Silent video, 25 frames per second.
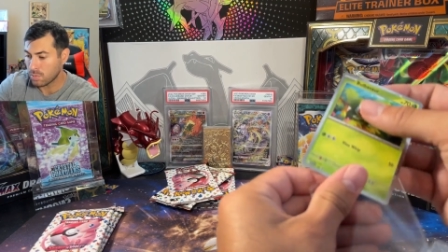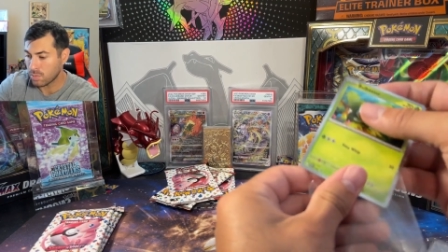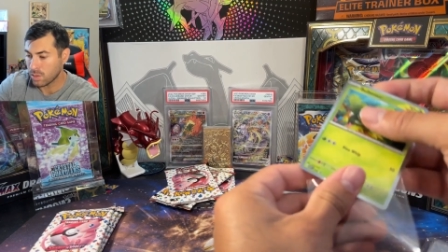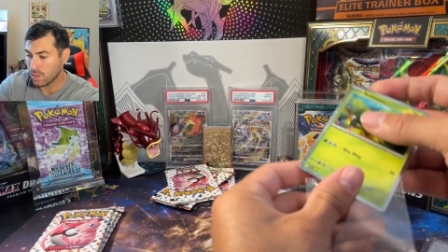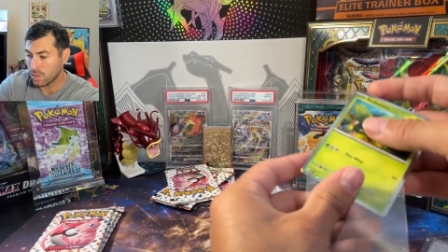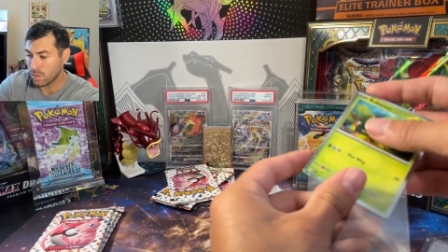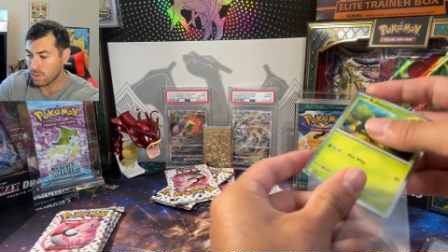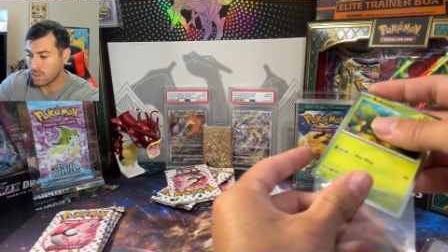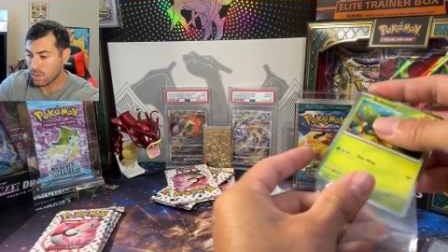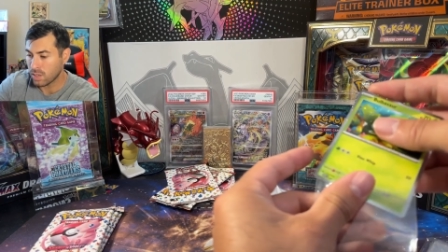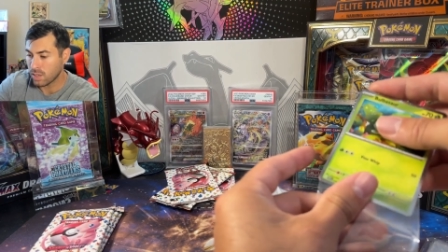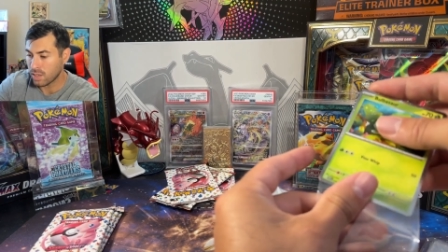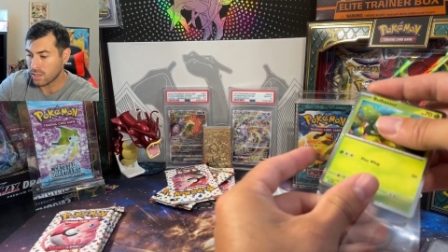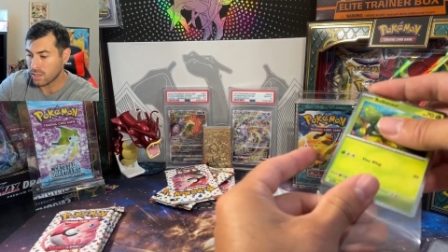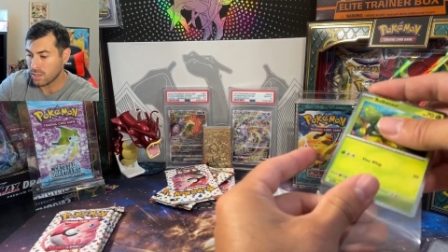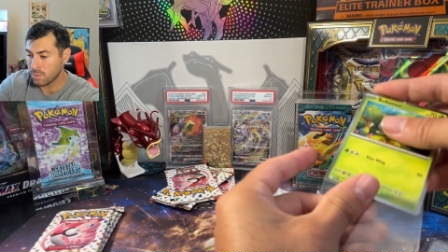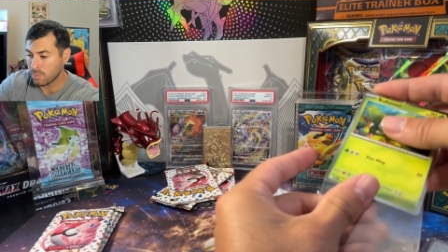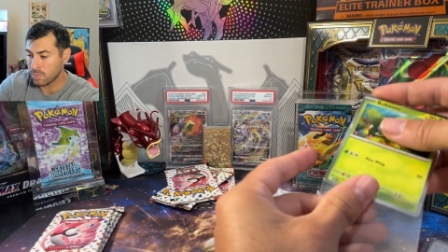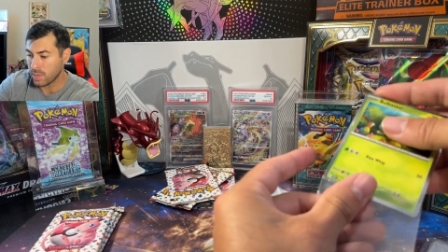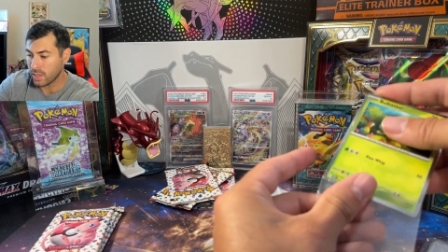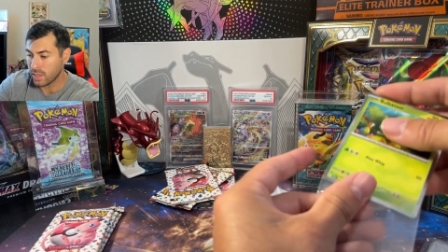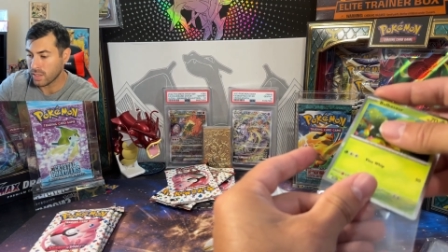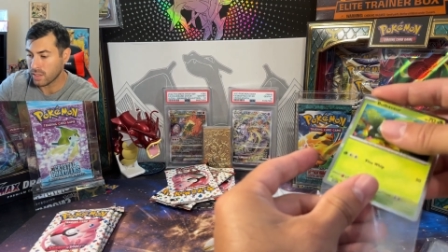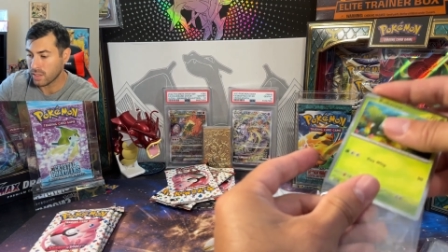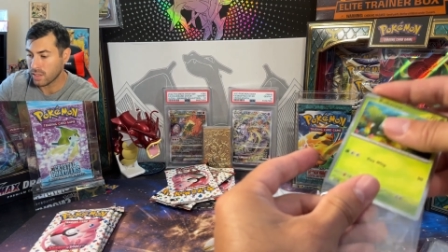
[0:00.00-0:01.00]
You know guys, I'm
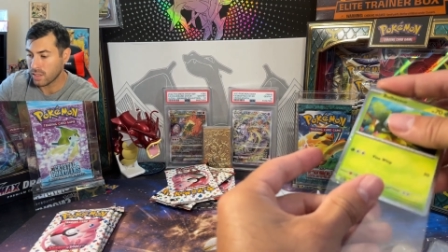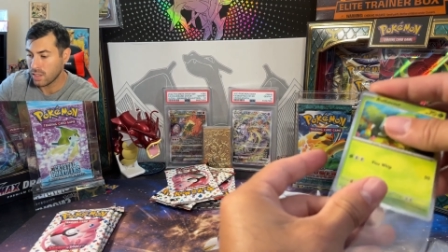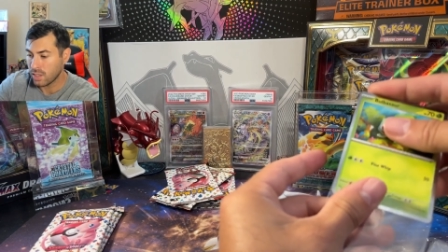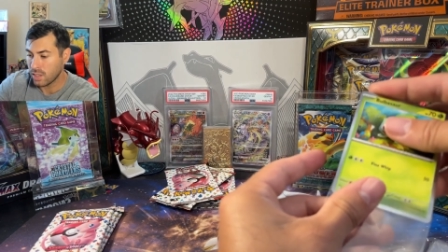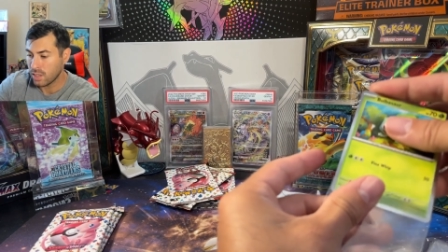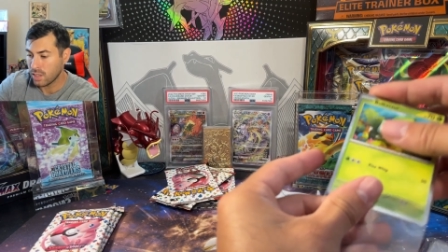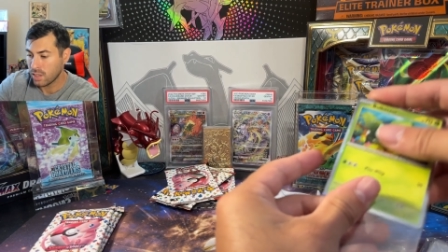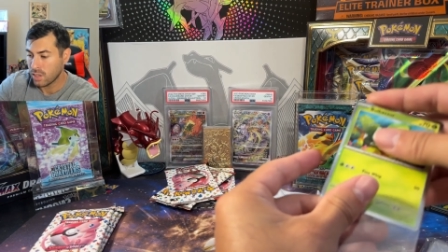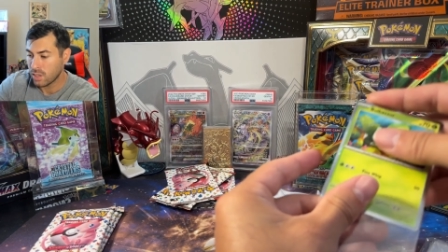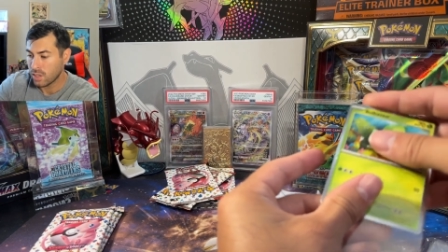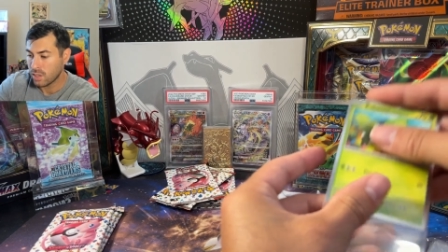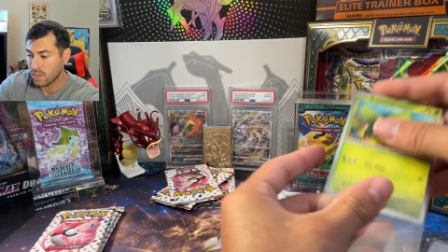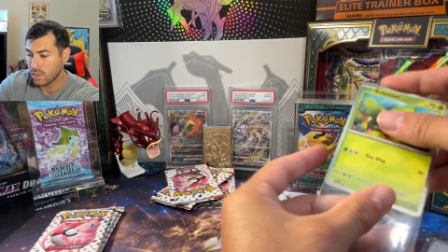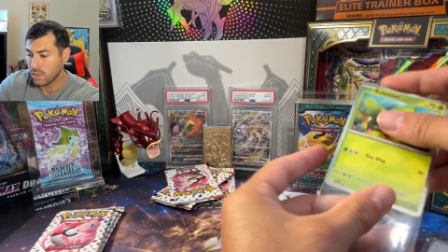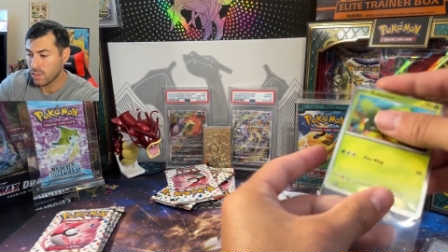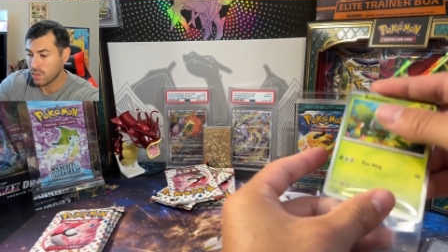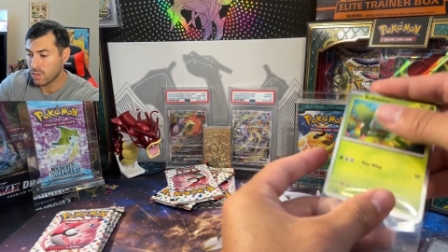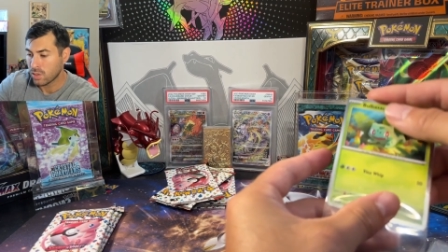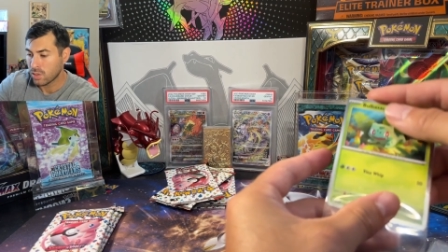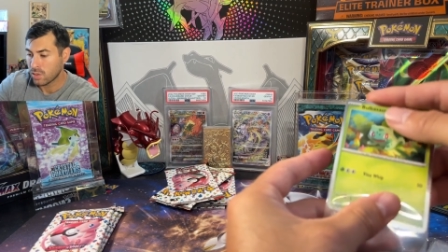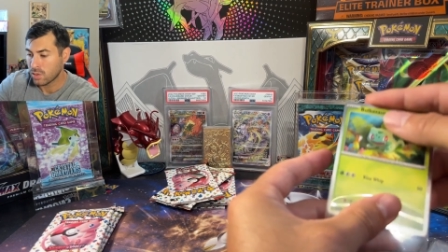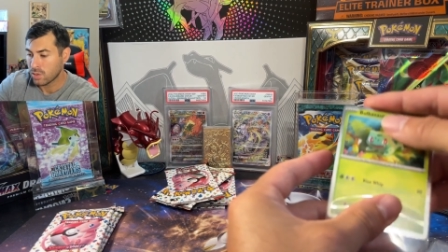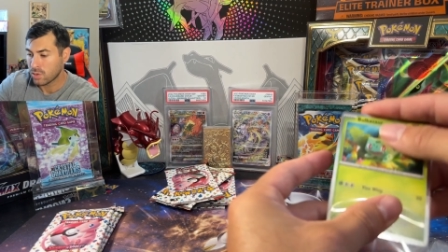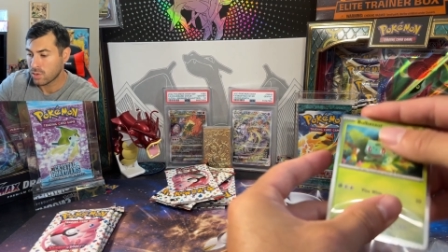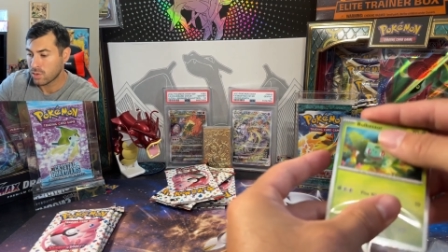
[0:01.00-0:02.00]
like
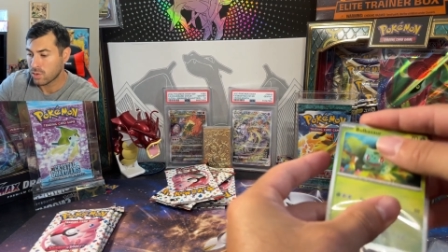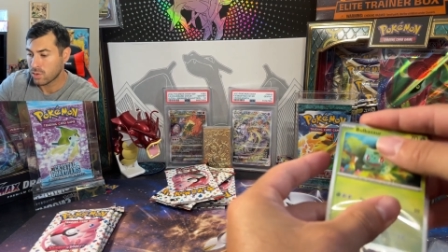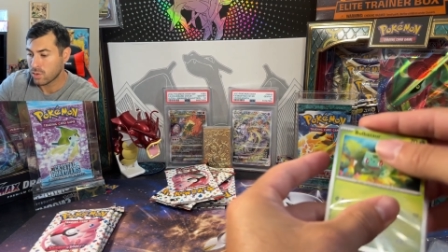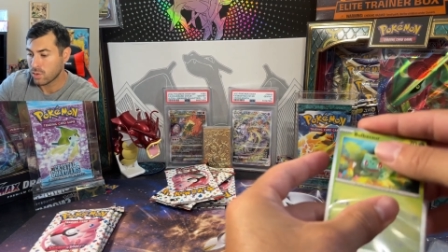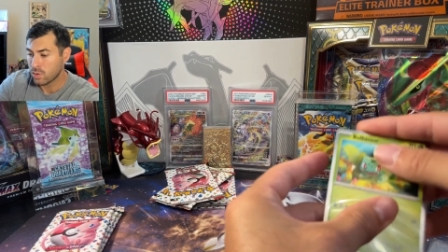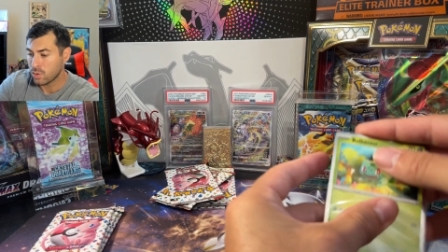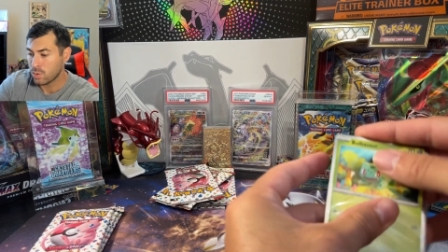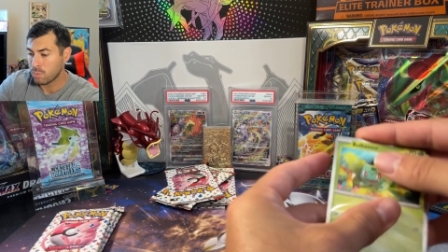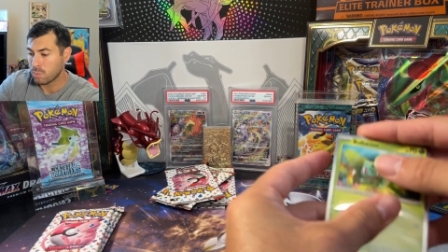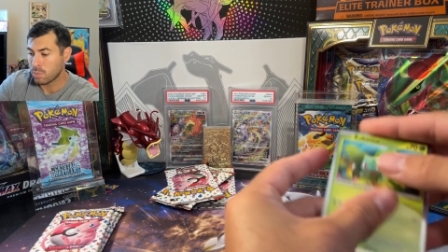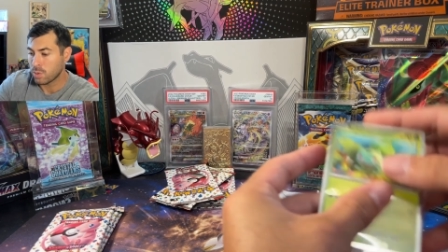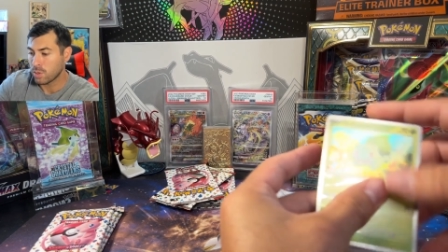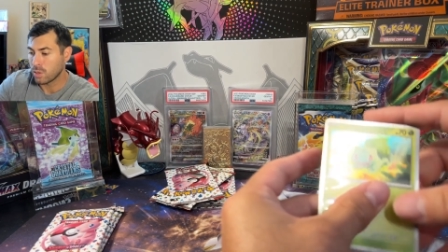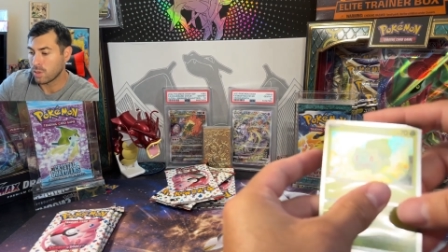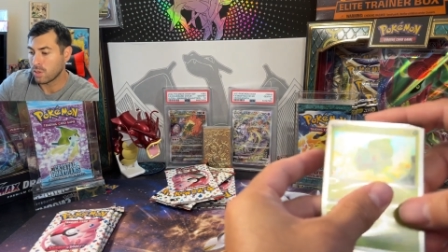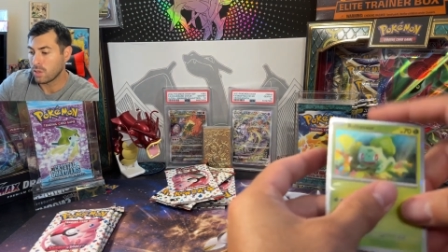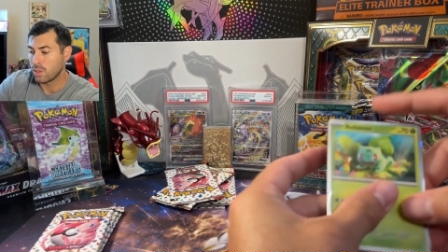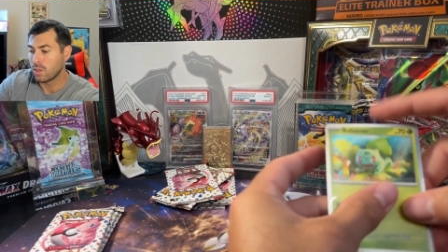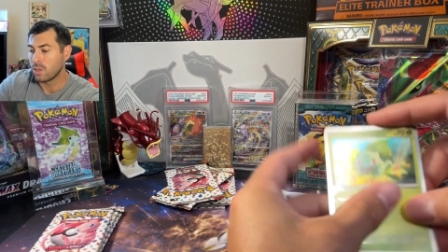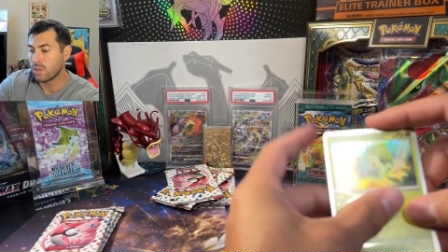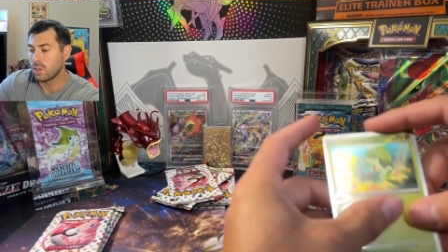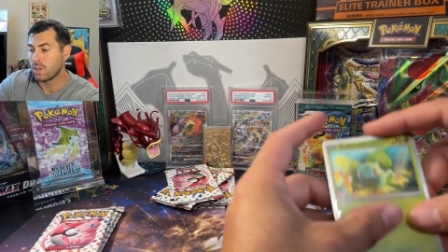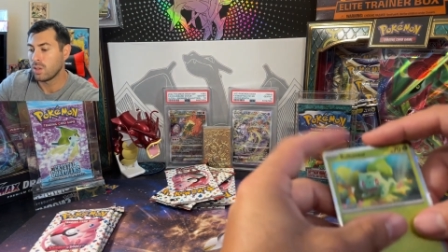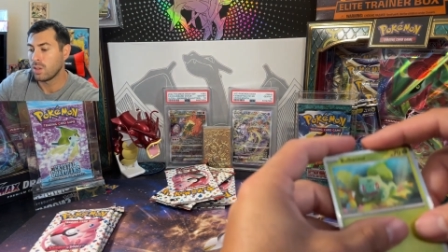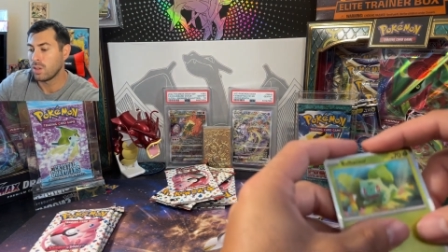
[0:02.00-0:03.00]

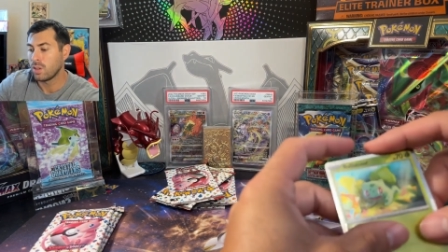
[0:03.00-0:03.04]
super